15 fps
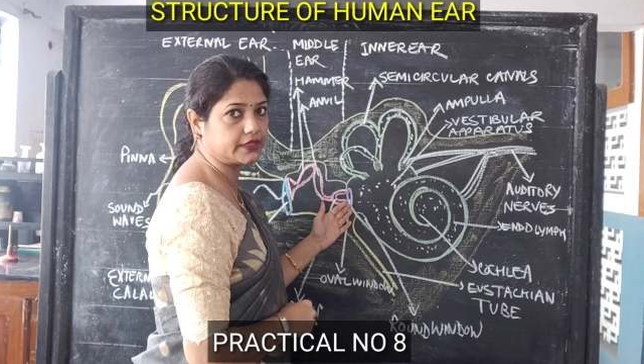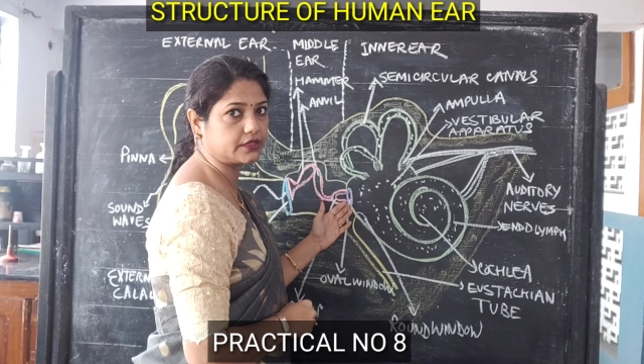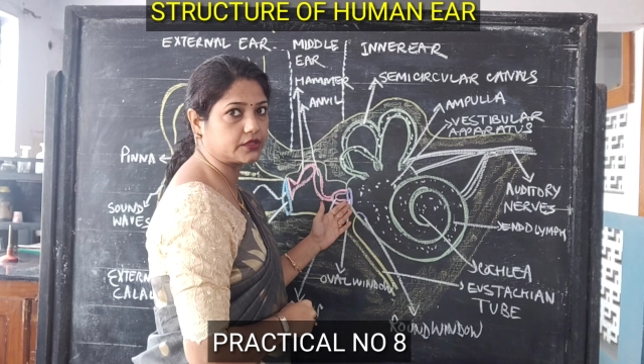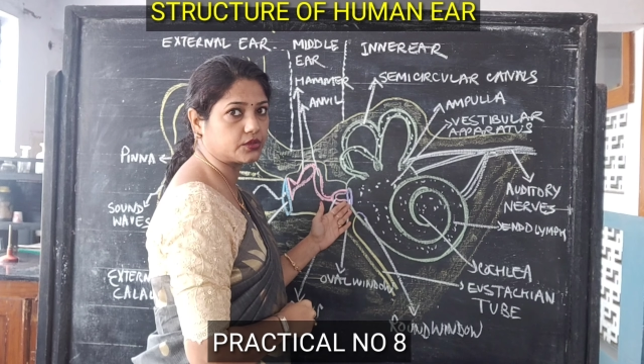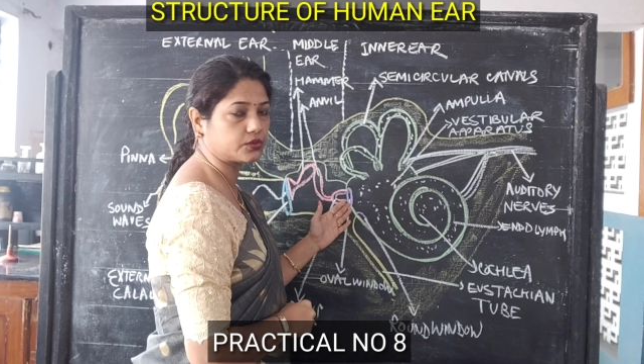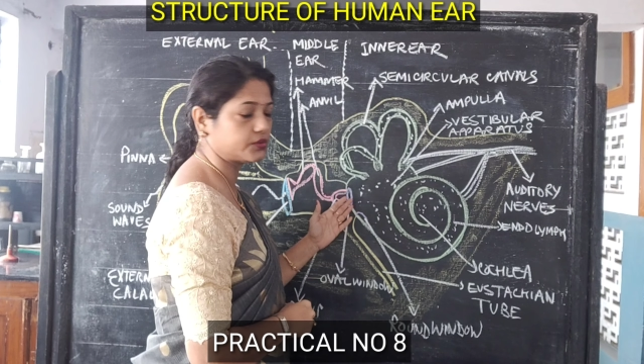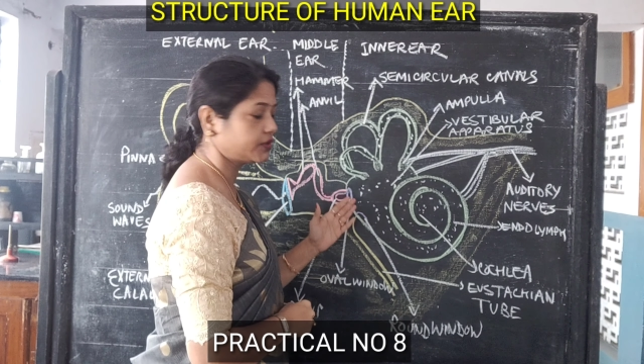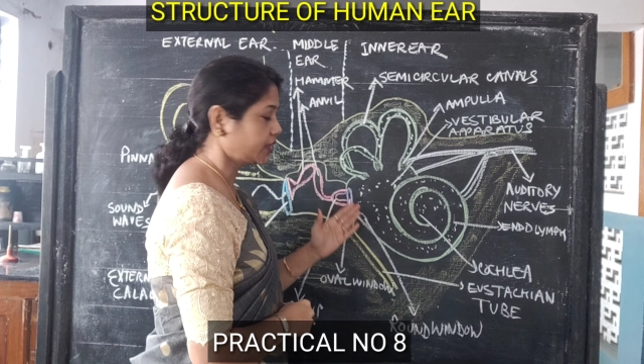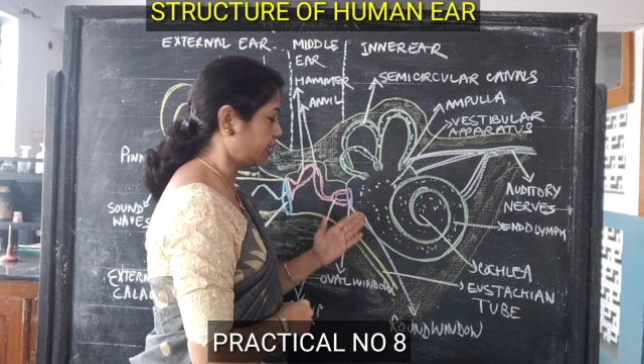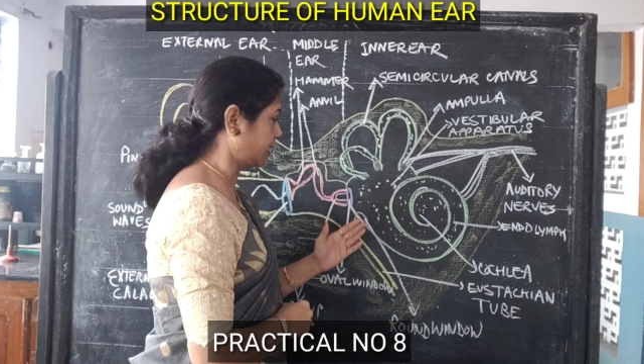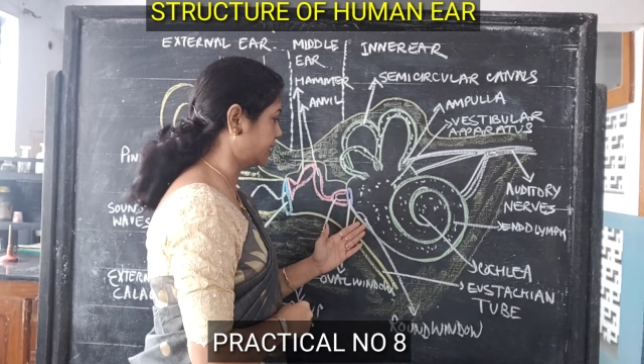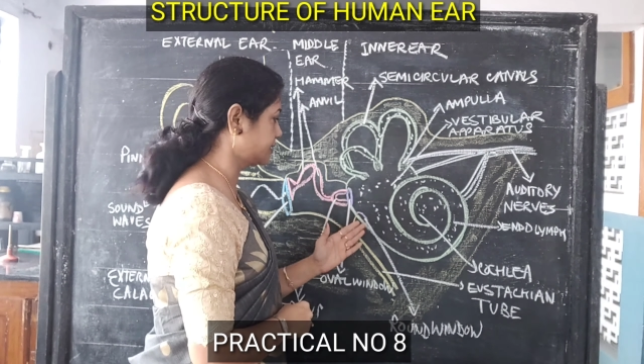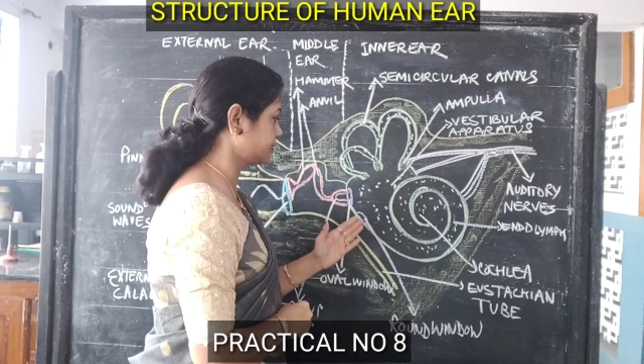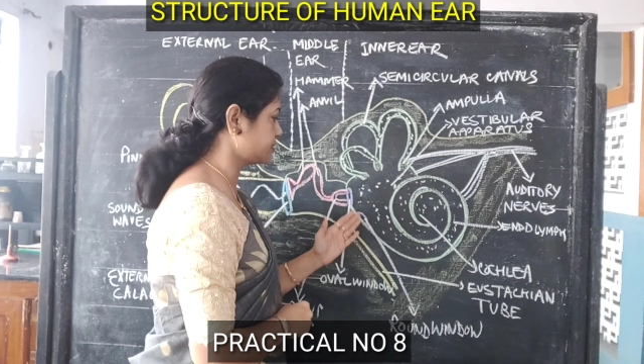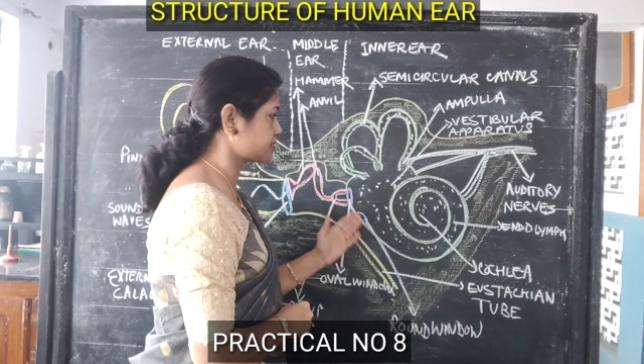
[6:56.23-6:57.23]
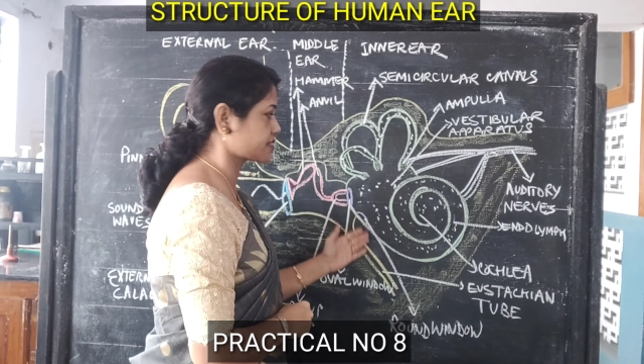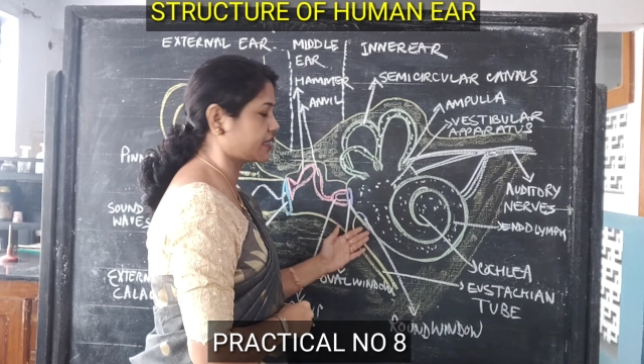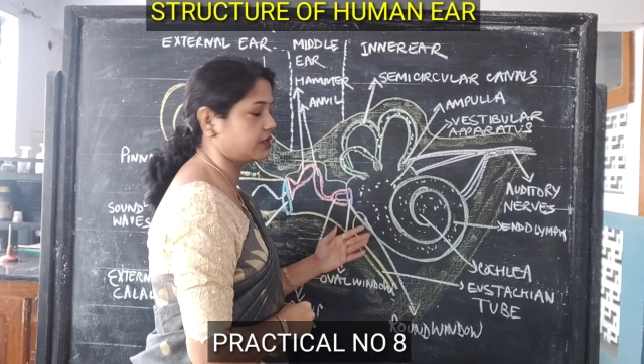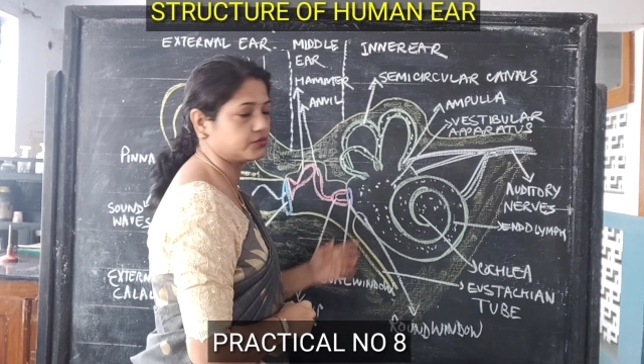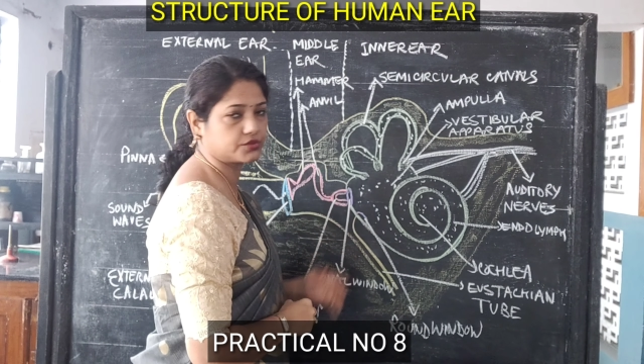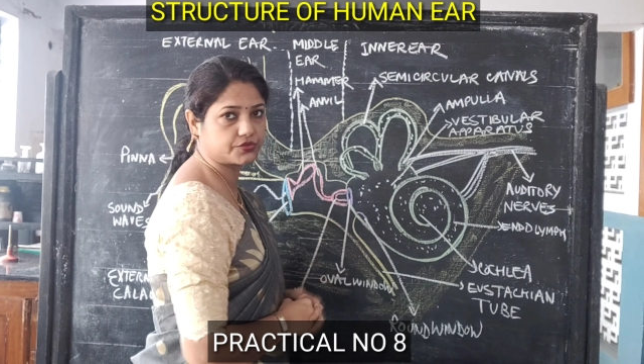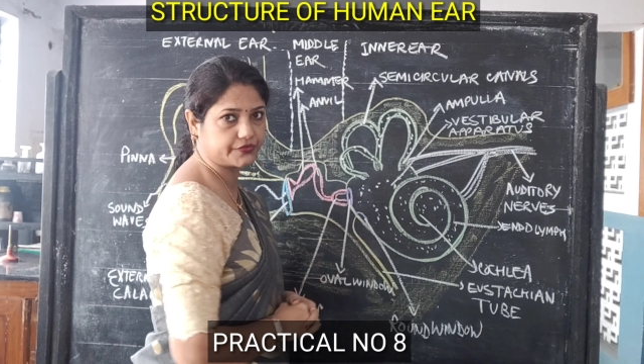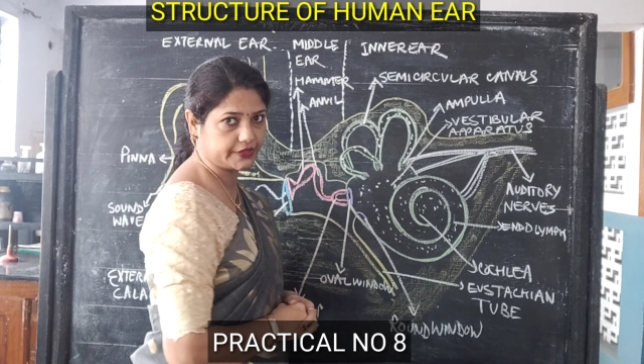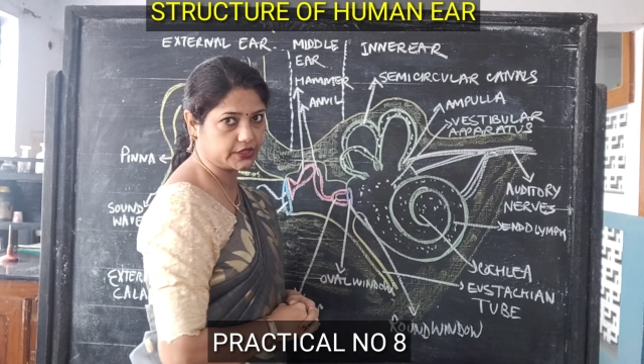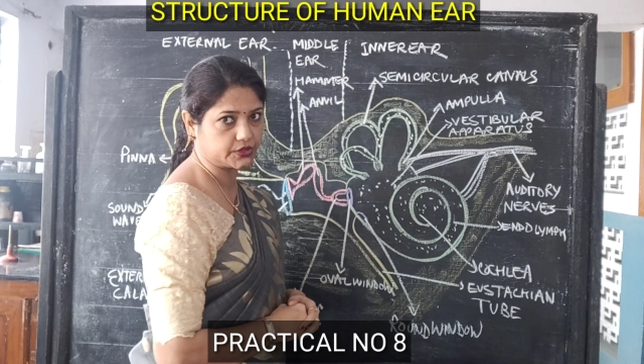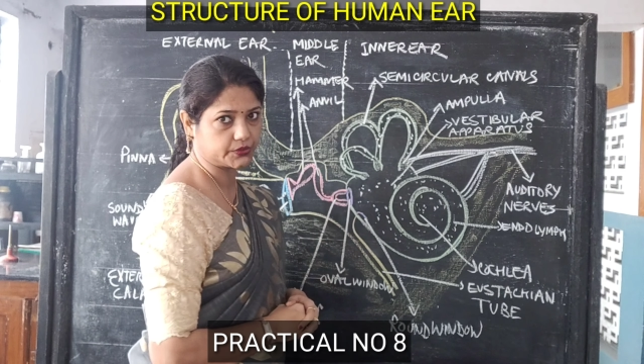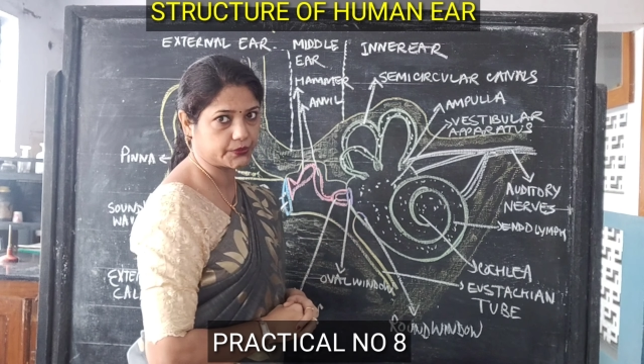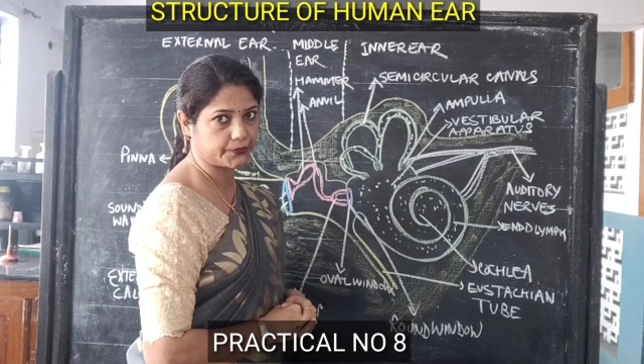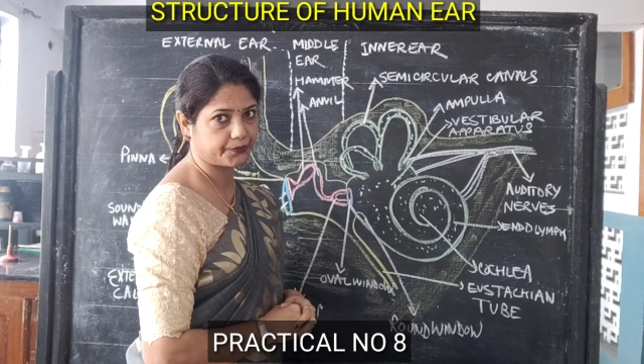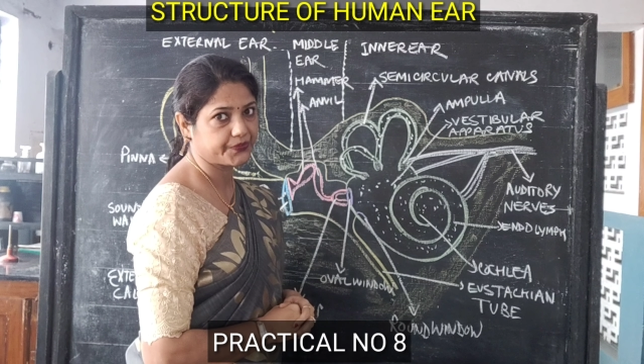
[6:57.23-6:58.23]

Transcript: window and round window,